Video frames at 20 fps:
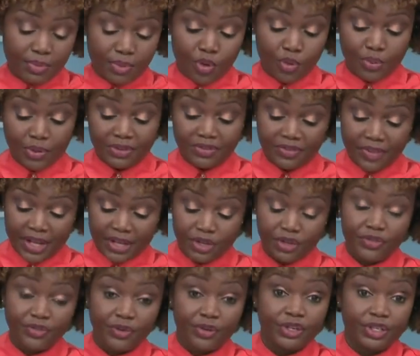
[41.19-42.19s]
appropriate
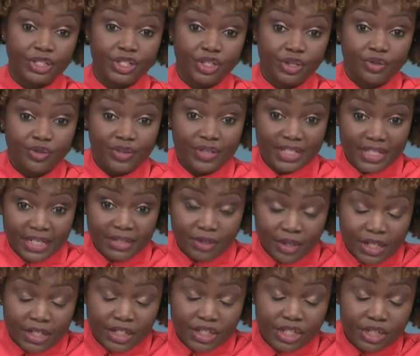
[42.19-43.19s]
venue for
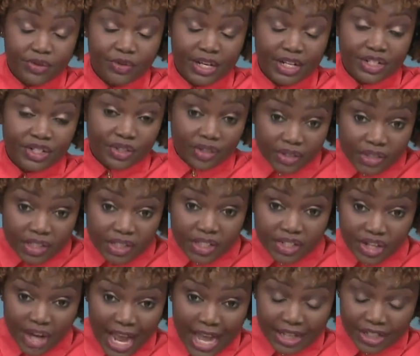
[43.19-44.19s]
consideration on
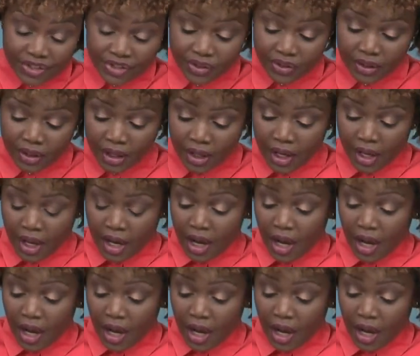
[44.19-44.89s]
such action,